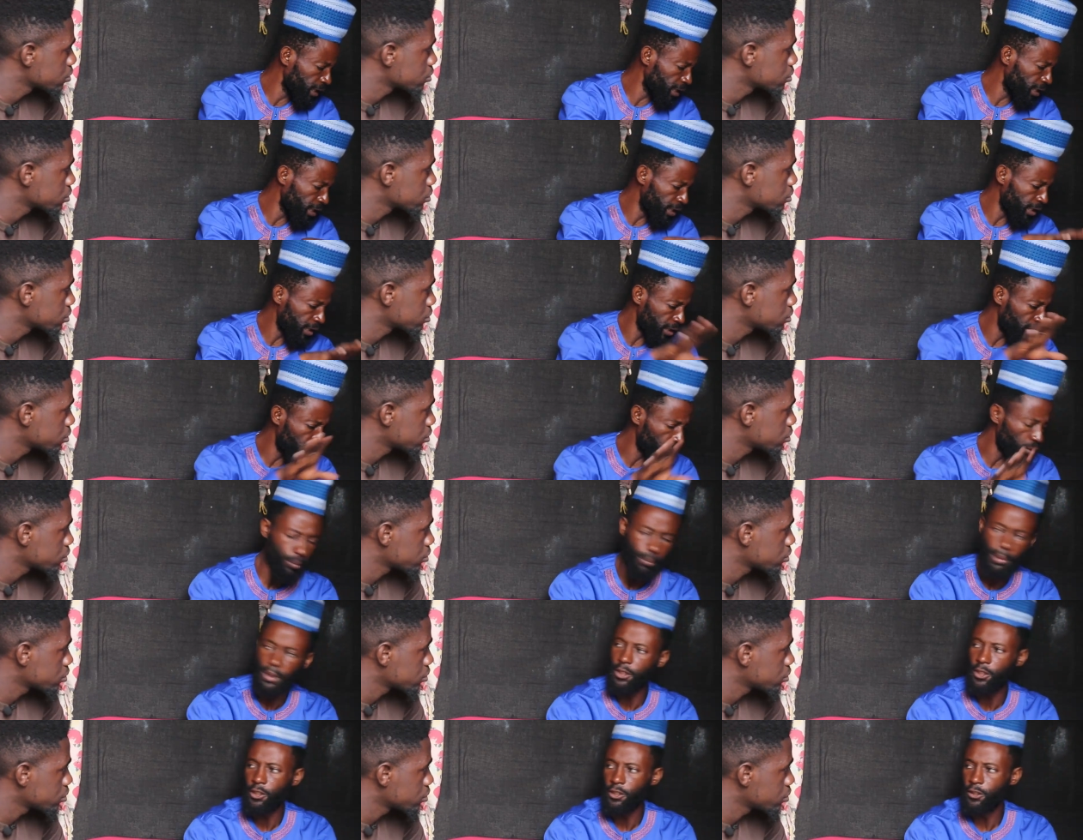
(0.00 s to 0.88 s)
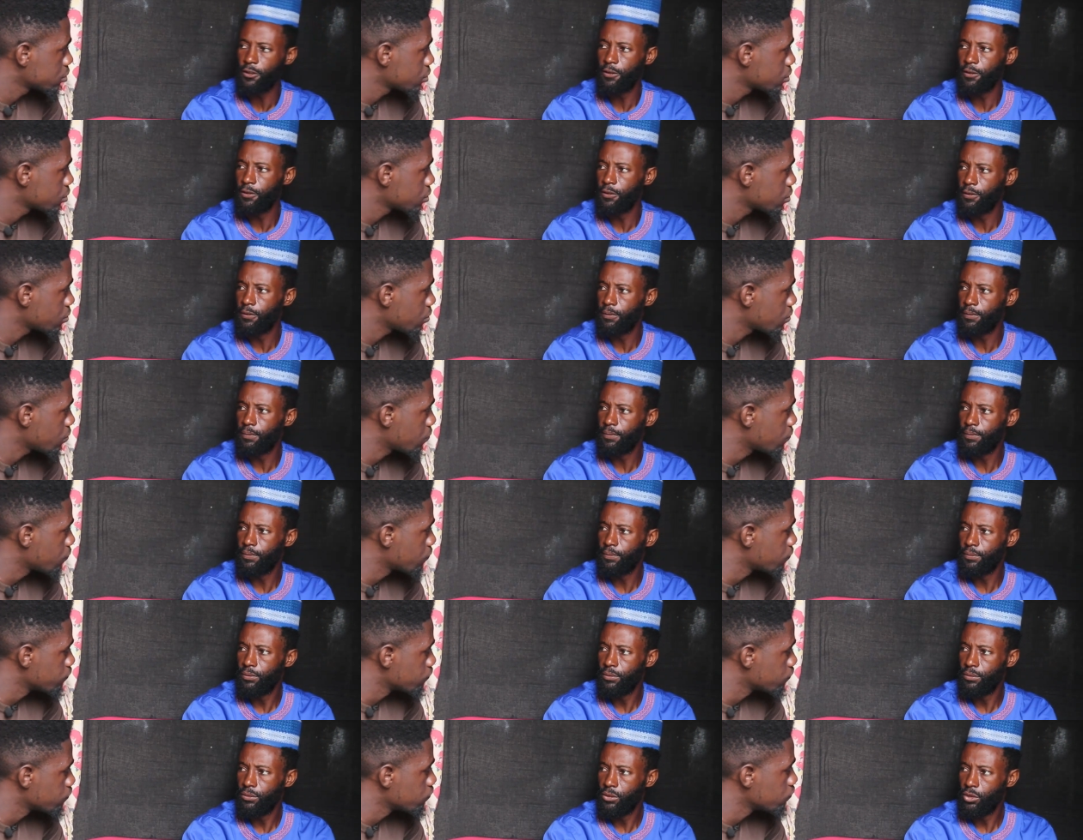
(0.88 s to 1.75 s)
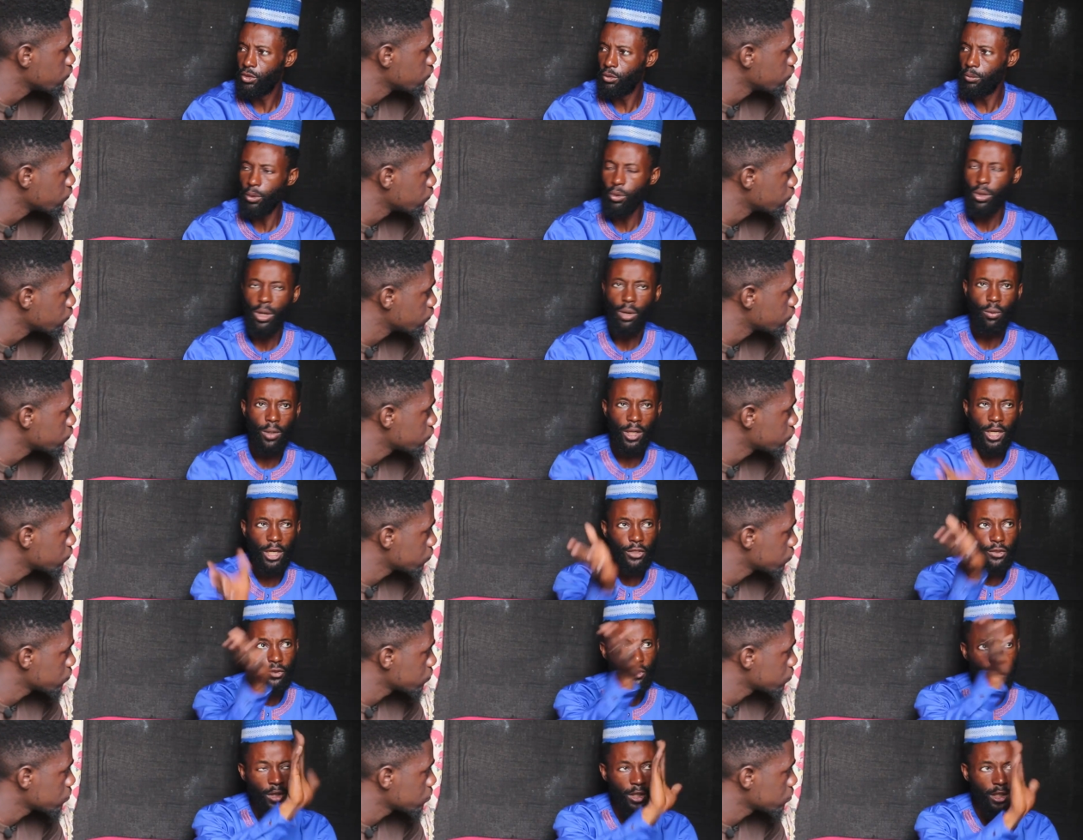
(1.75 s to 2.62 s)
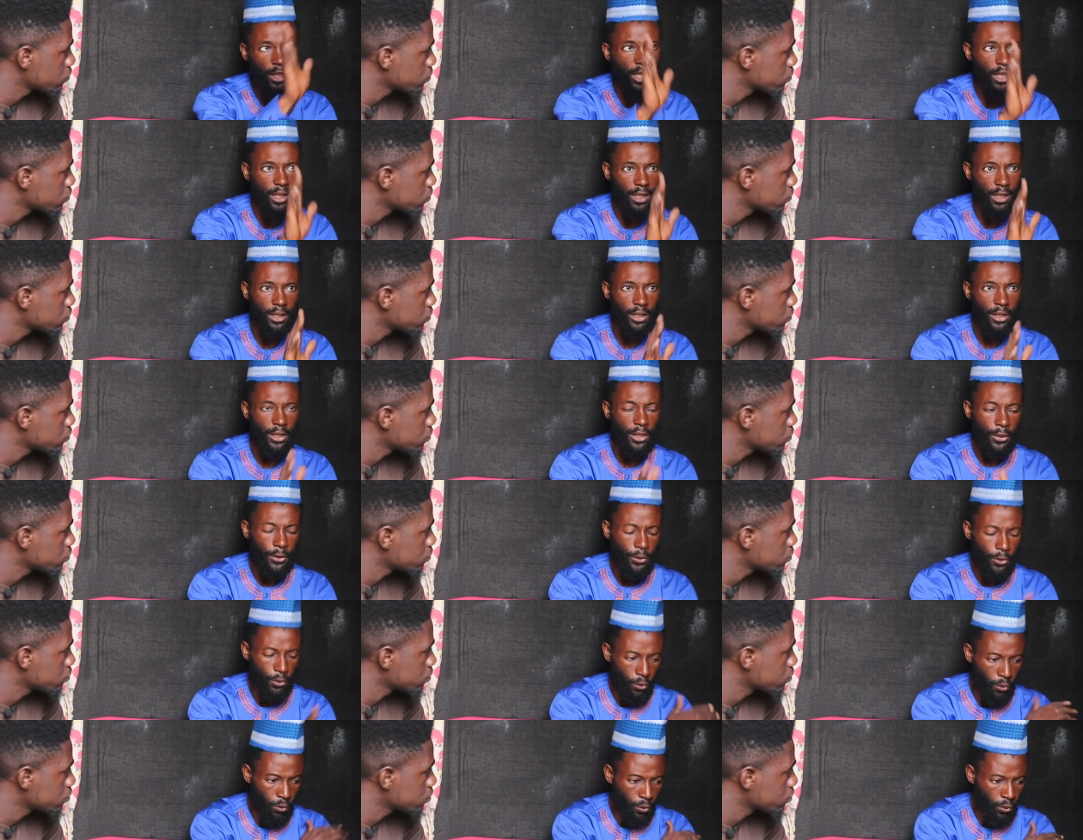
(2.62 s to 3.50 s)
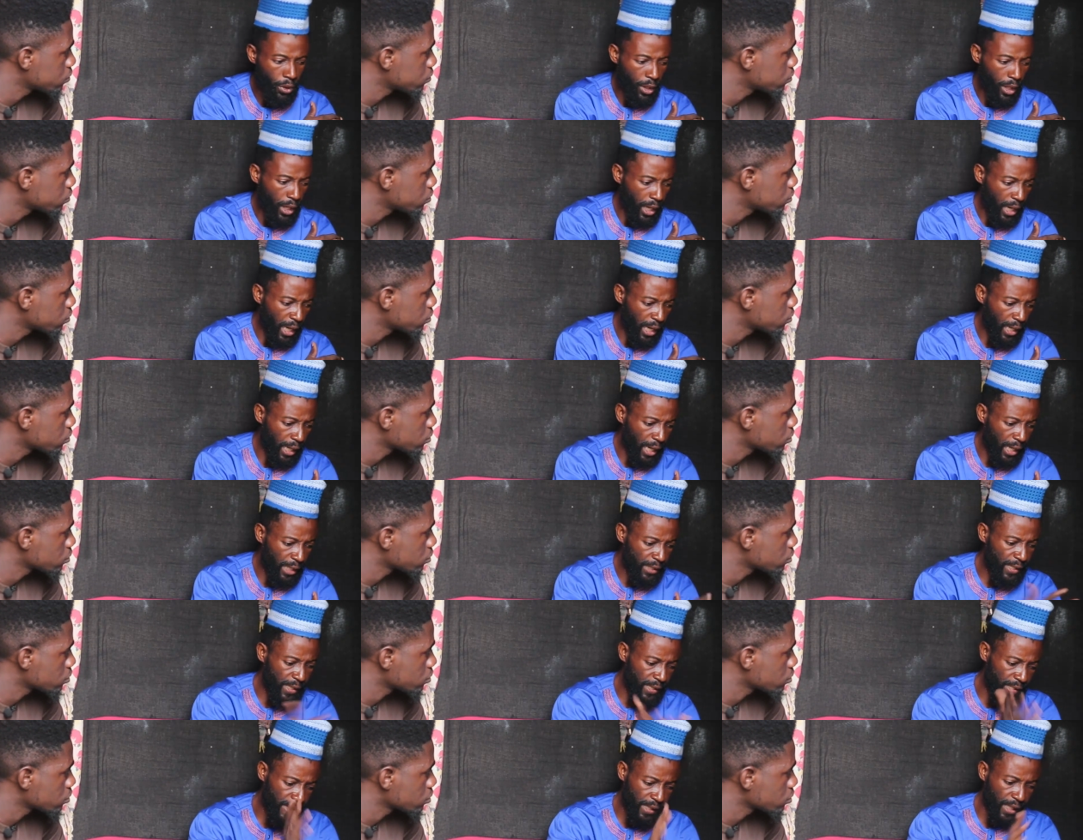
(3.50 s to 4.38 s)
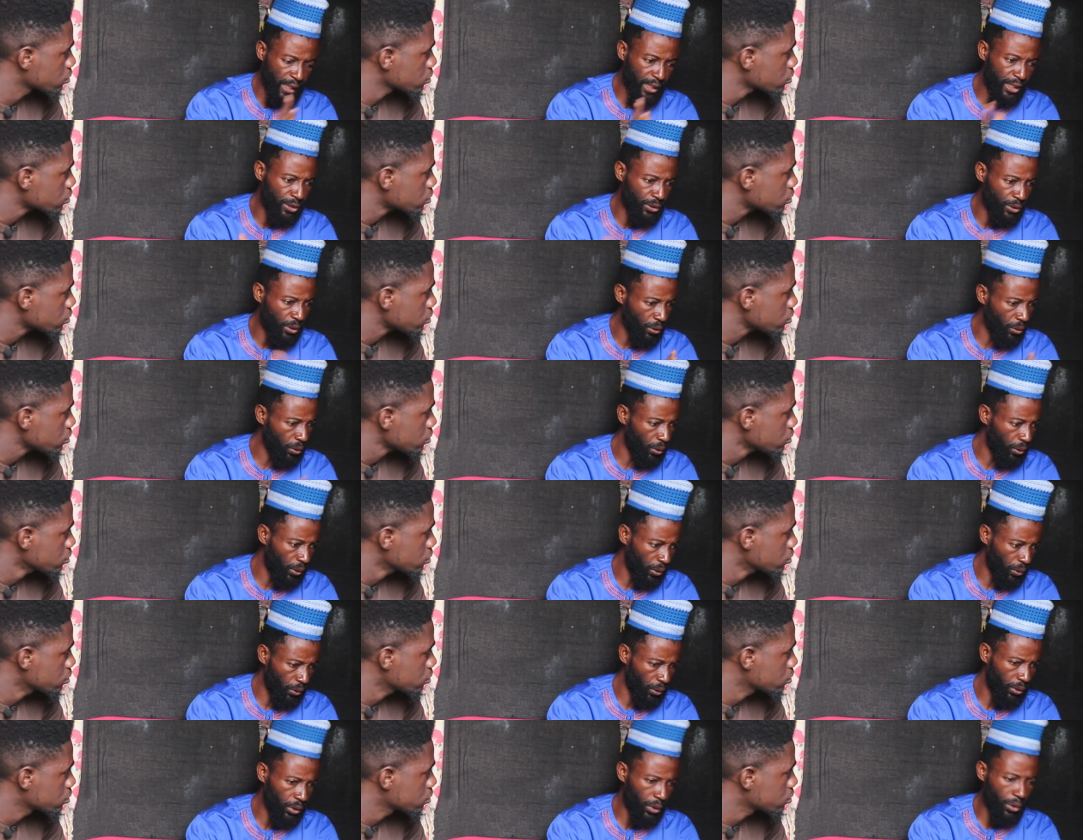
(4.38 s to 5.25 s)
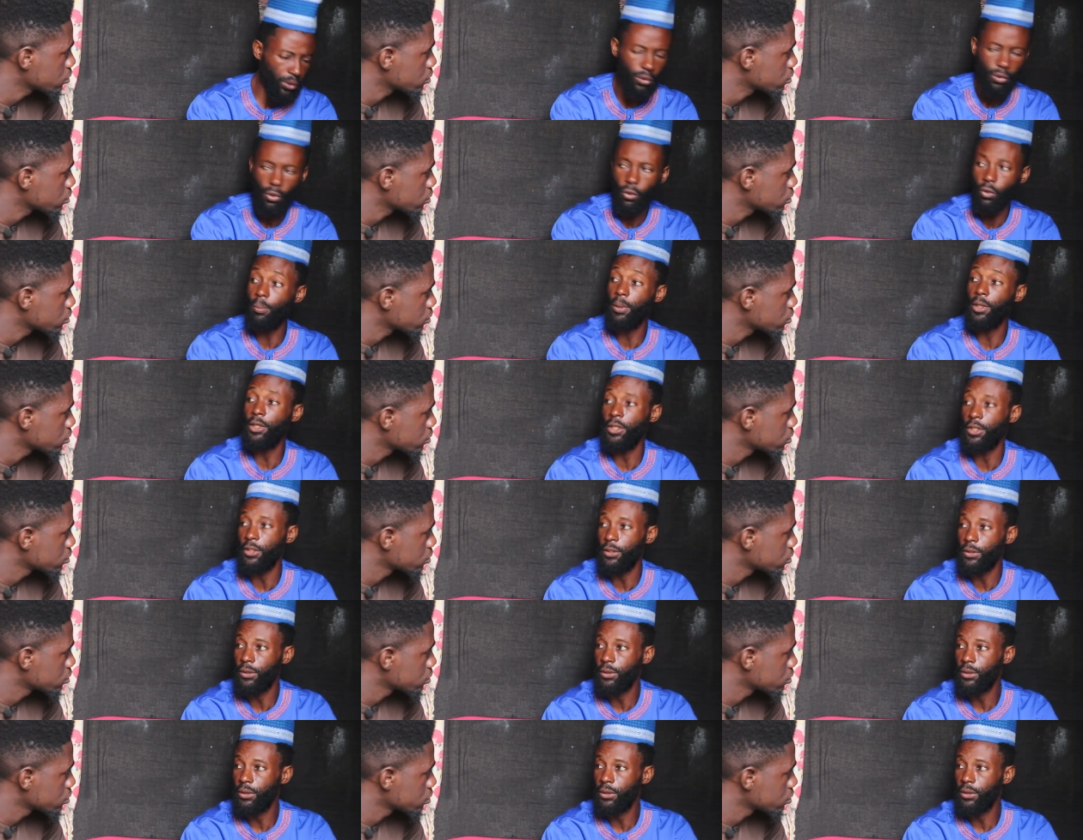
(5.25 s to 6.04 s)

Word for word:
Speaker 1: kitten, kitten obey. We want a young girl, no whom I say, Sadie, knock on, knock on, knock obey.